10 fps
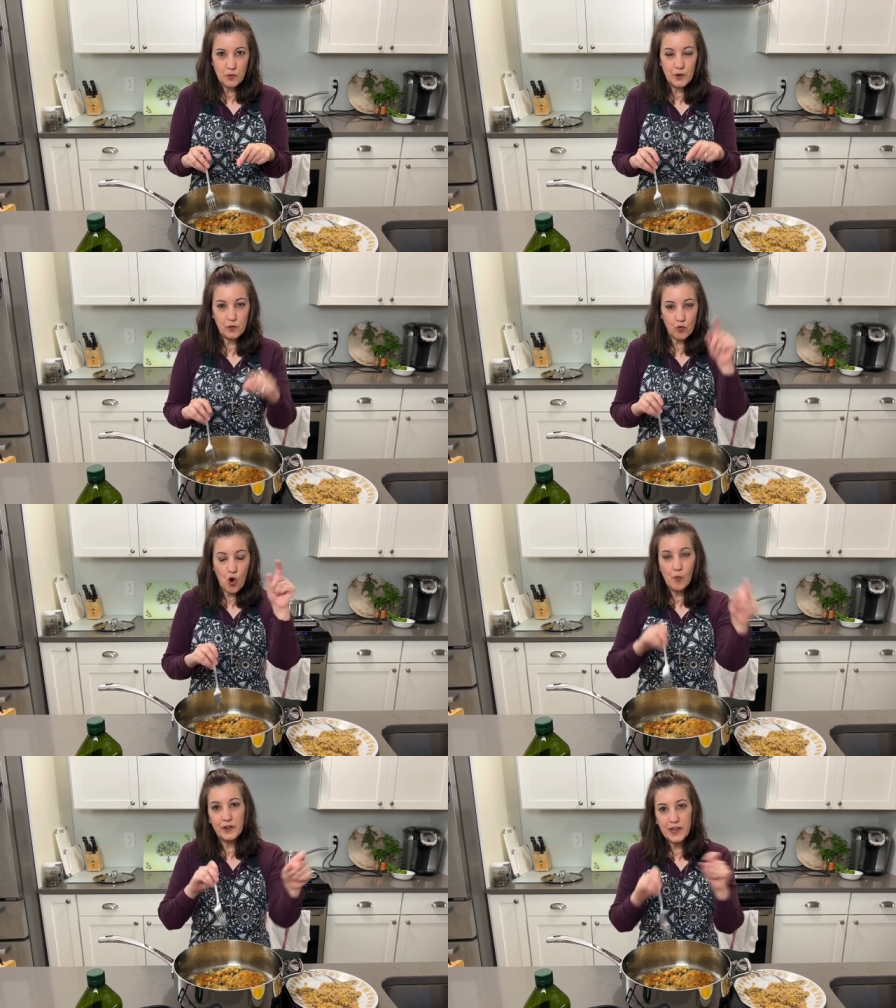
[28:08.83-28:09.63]
between
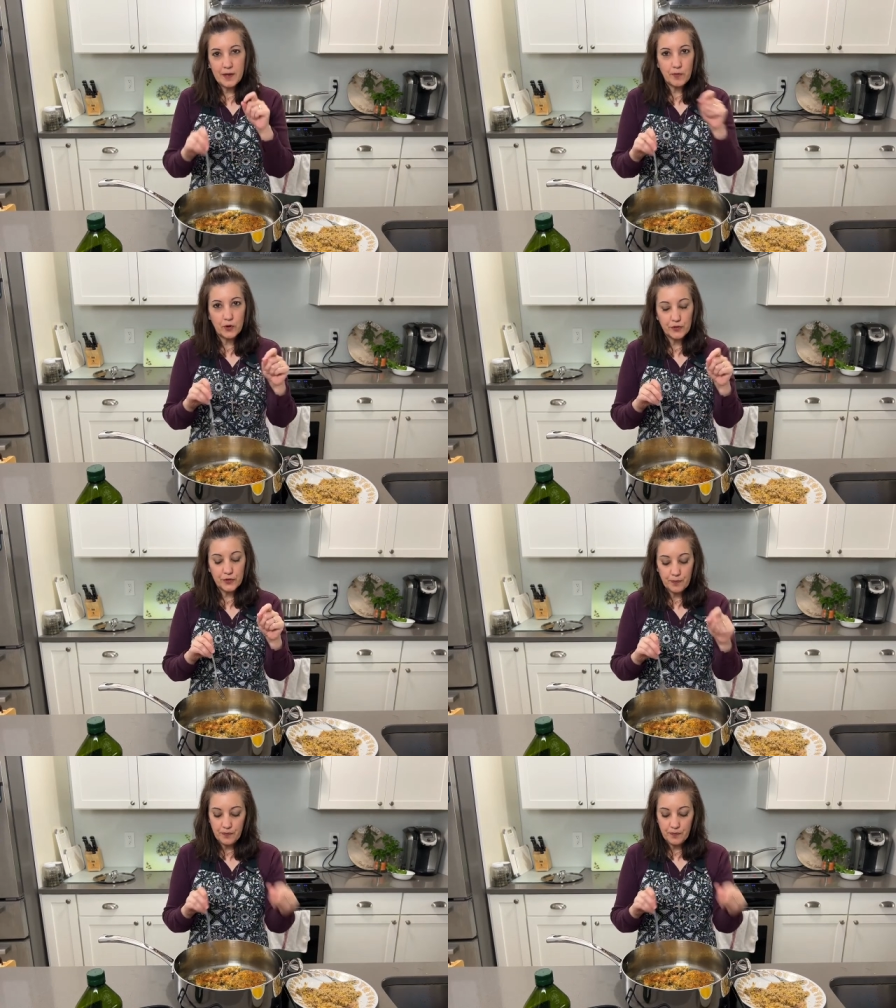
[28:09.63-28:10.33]
Rome and Naples,